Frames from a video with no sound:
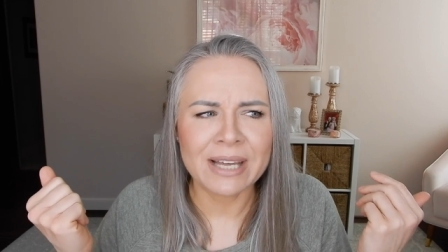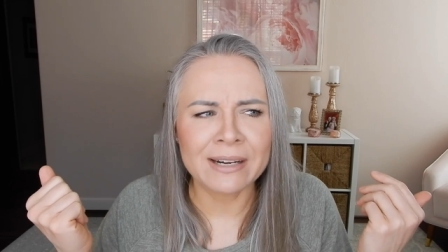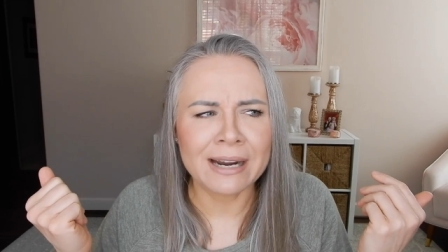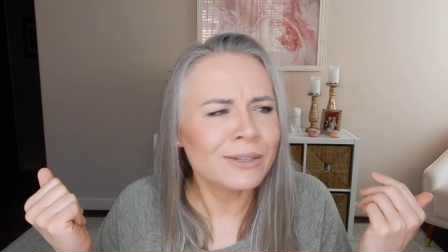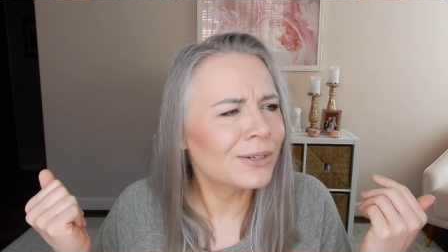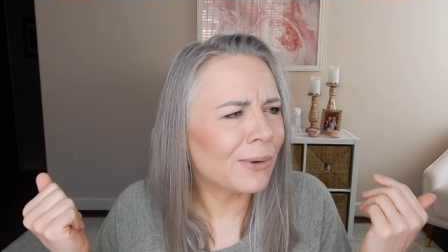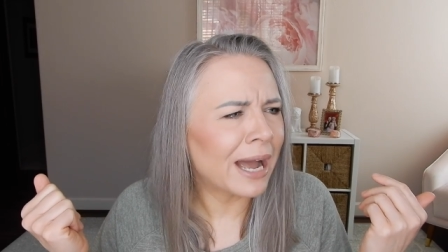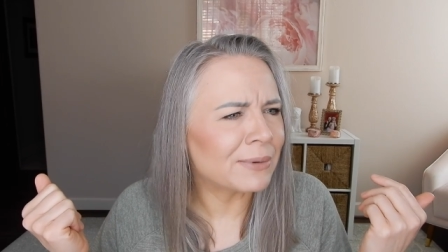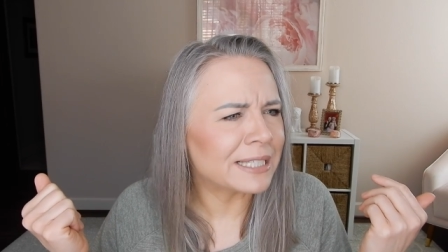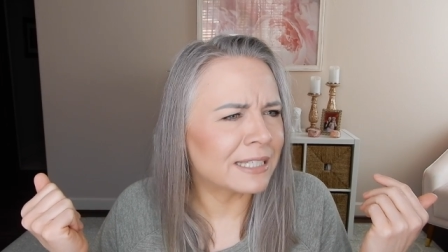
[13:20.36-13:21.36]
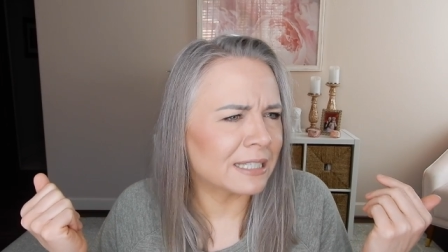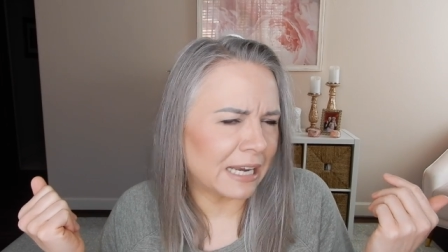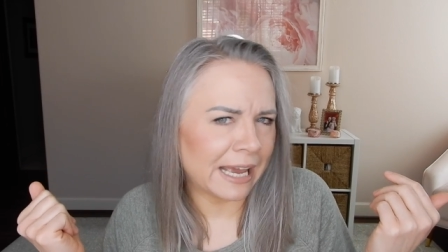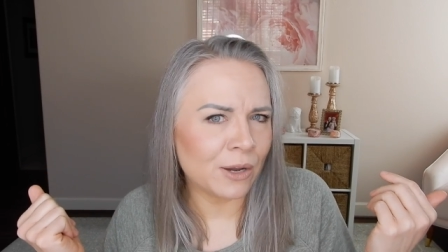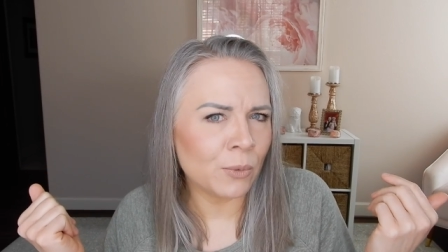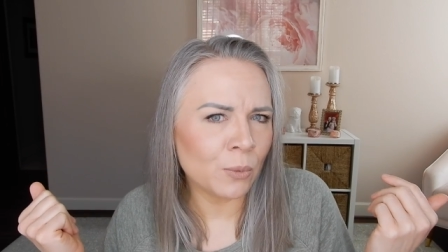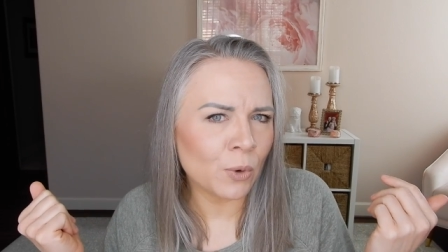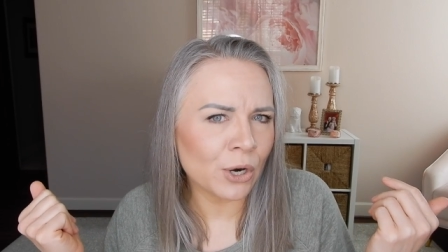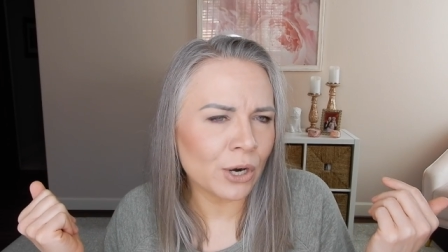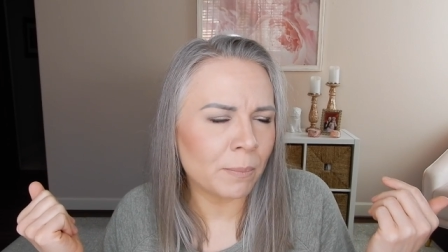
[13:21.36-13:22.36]
I, I don't know how a snake would
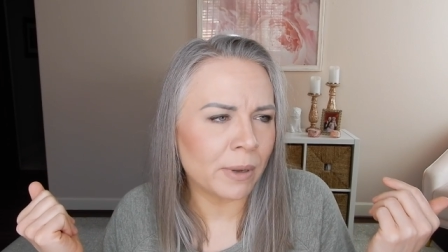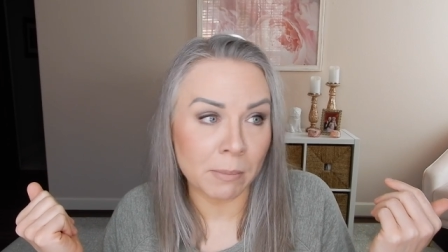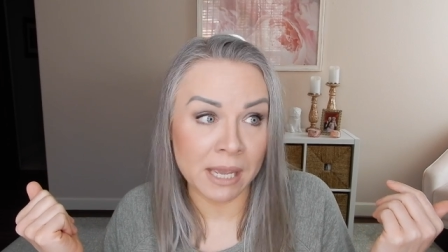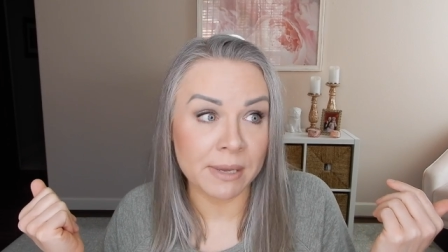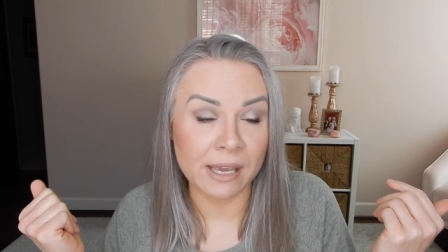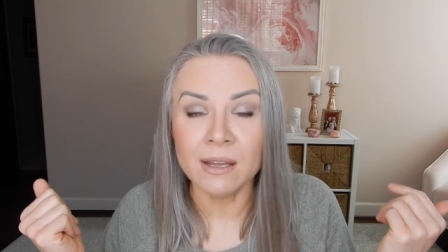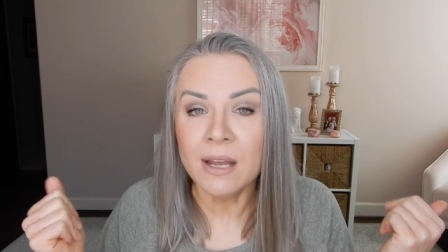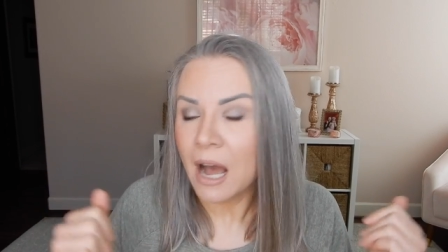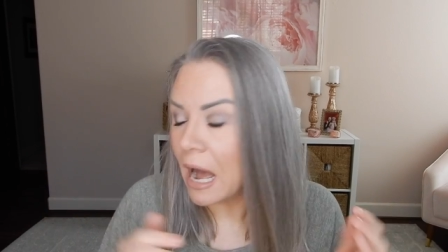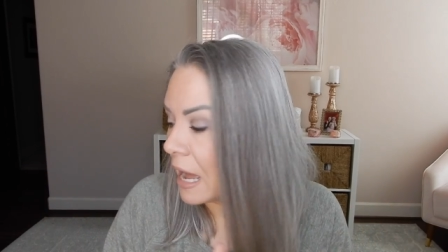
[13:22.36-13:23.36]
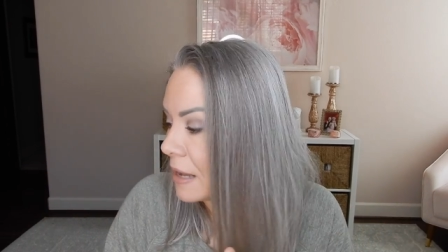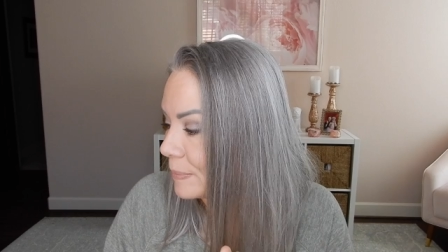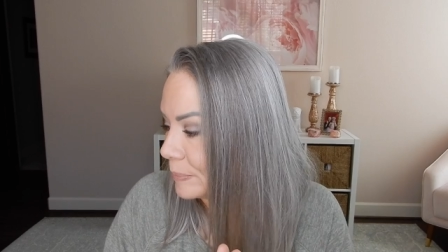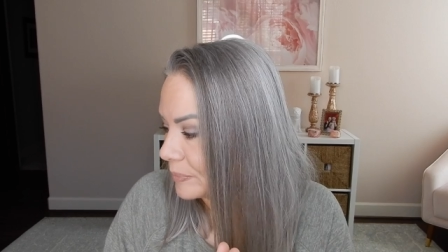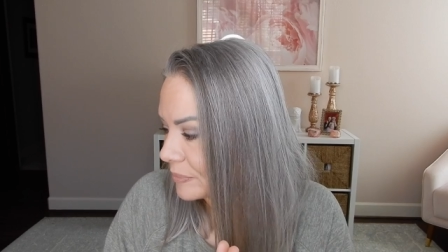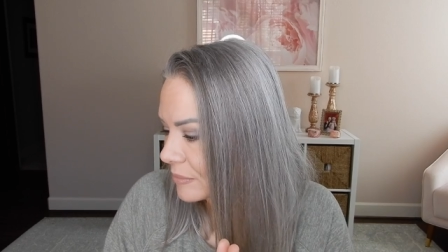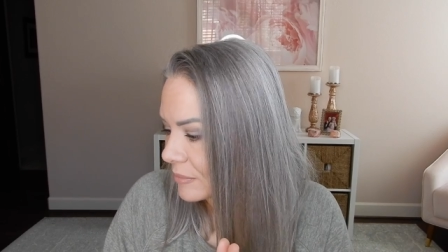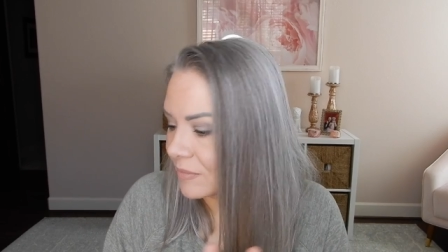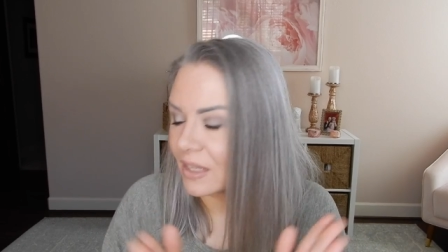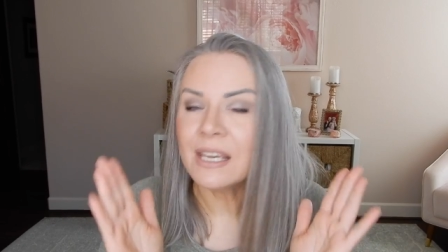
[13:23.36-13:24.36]
work, but maybe. Um,
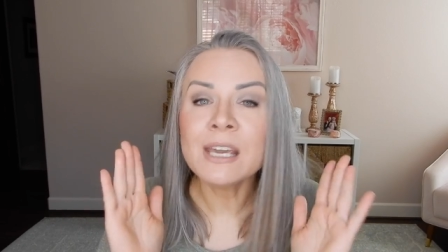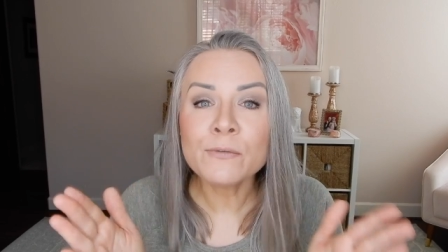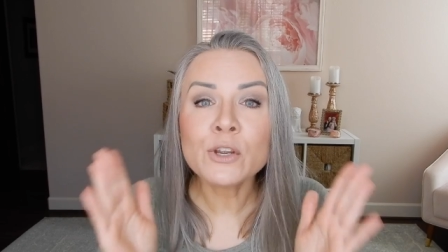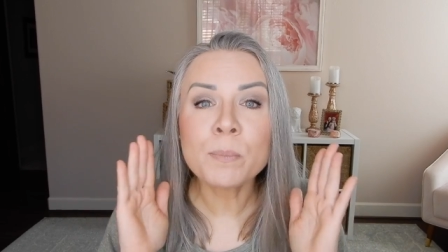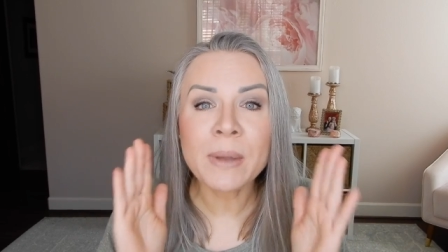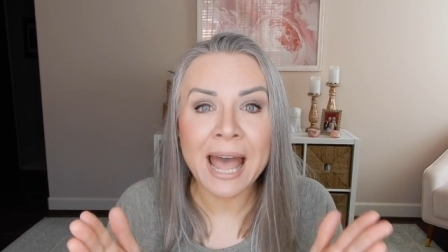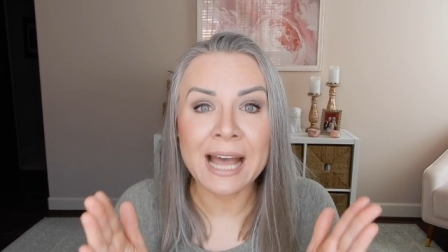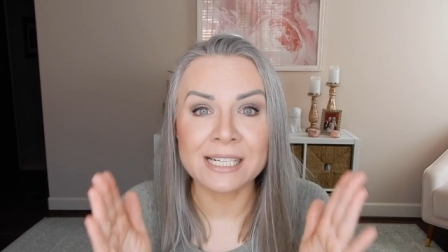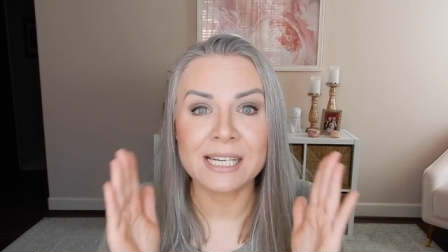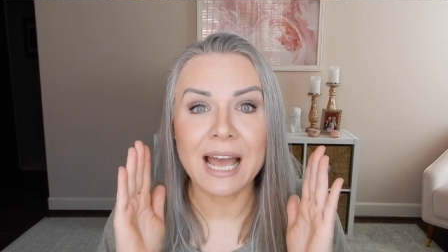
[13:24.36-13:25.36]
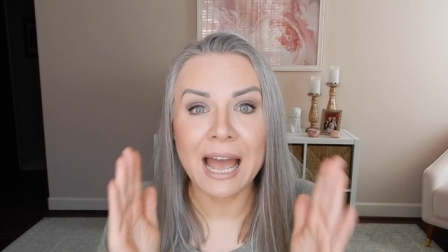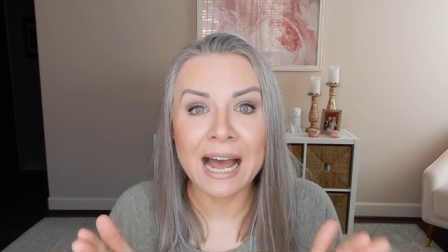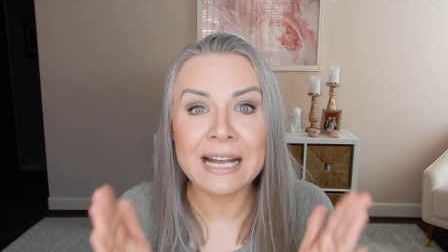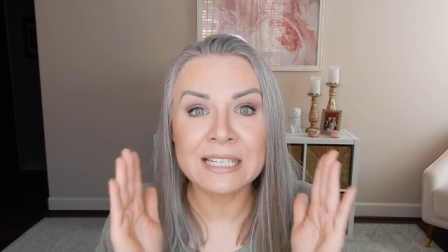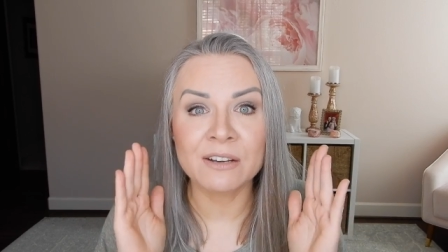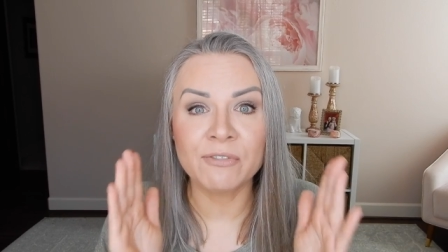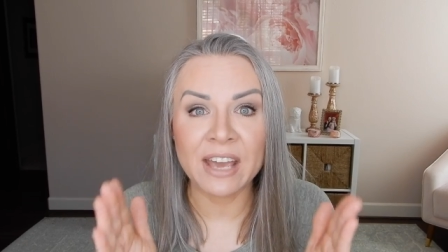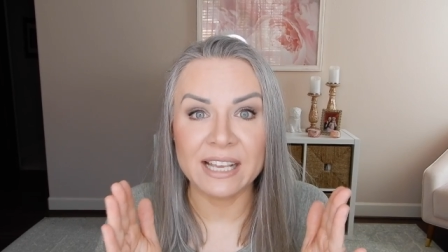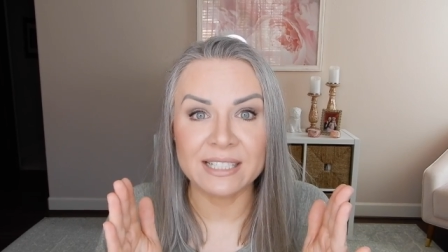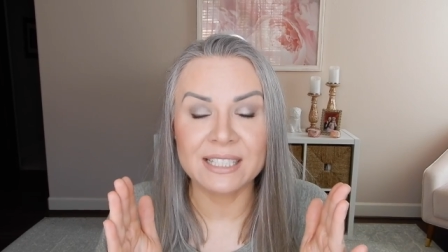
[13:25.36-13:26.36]
if your pet has a
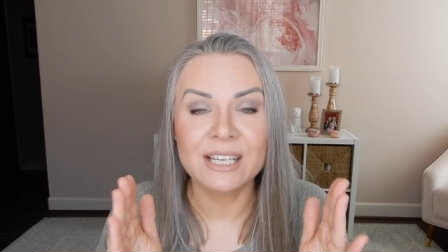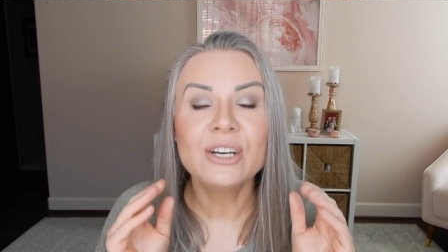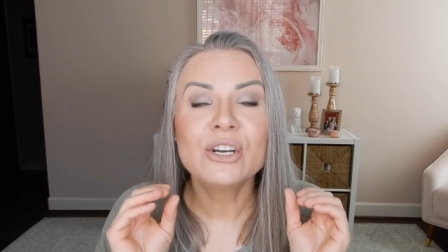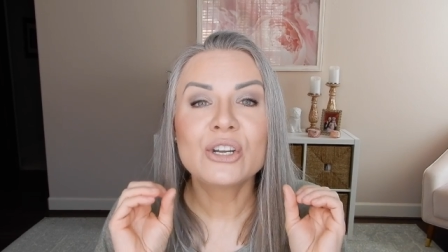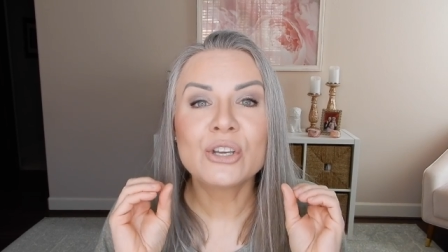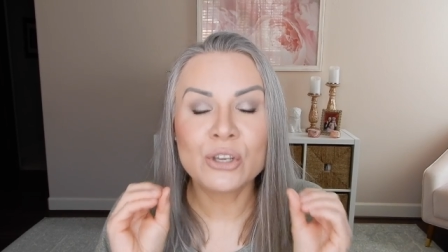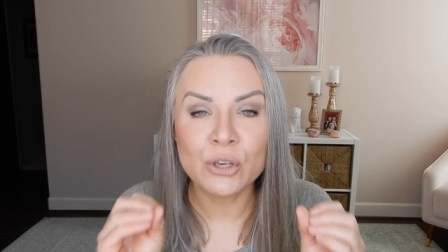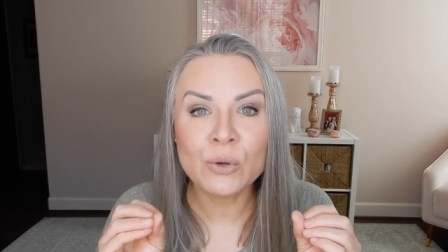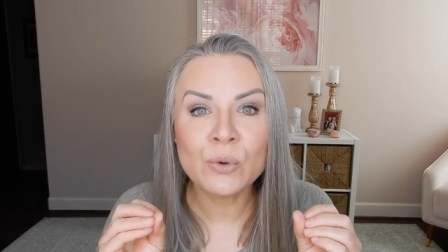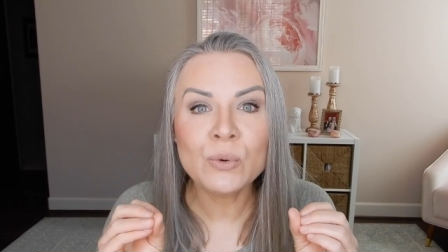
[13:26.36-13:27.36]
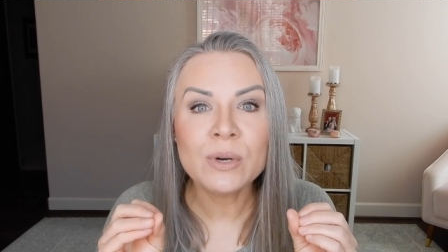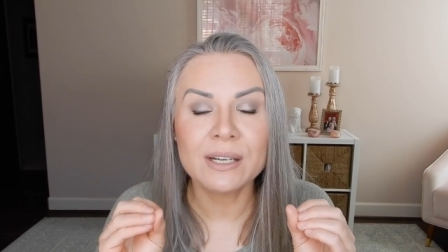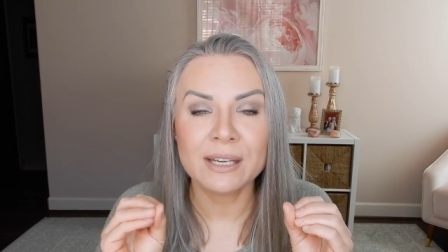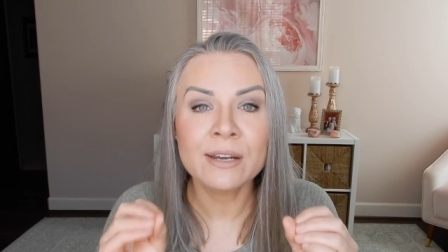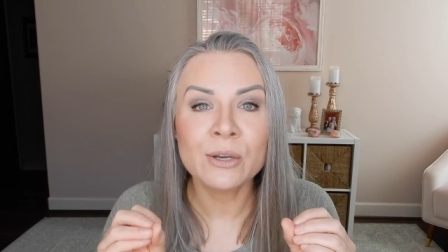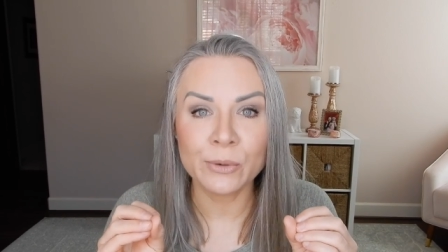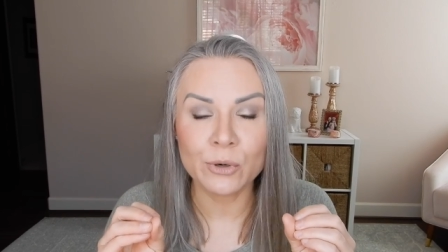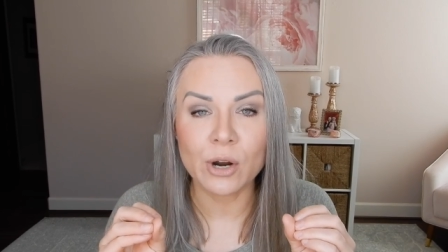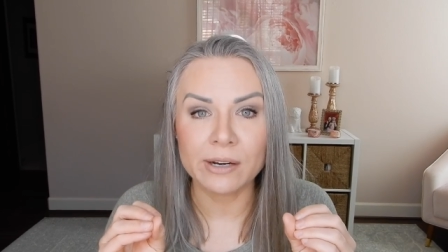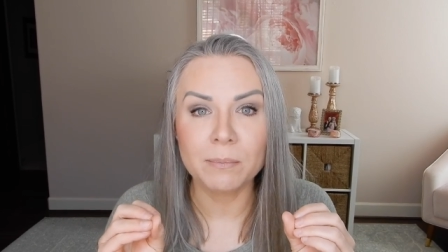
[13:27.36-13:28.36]
face, you can go to
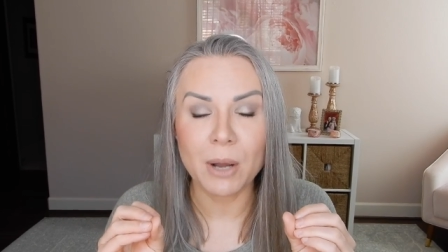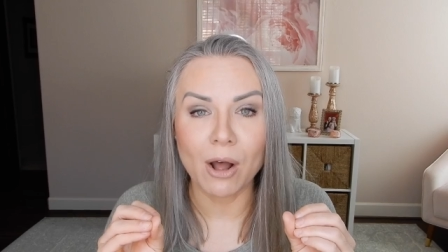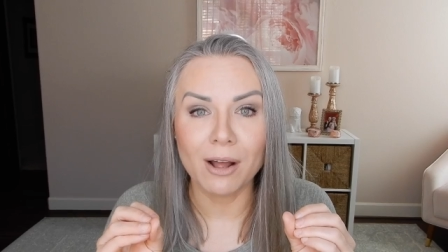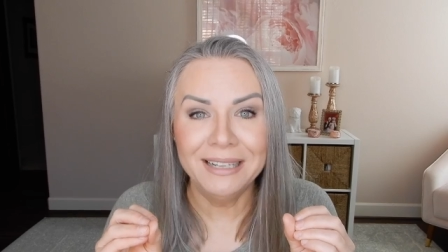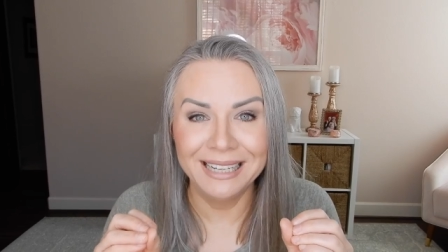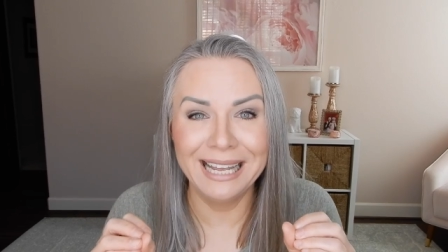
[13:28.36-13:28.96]
Crown and Paw.